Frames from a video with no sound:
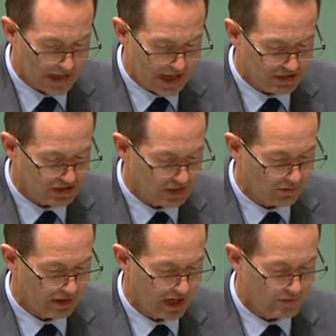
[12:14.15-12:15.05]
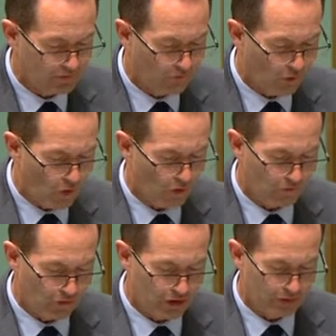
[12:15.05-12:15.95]
last year against 4
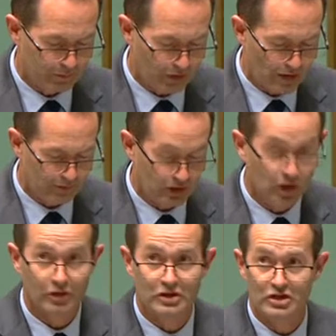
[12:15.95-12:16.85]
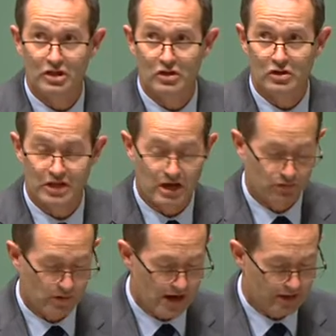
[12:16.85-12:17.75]
further private colleges in New
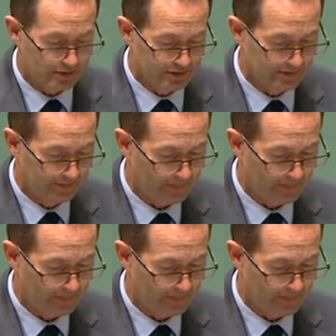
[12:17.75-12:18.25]
South Wales.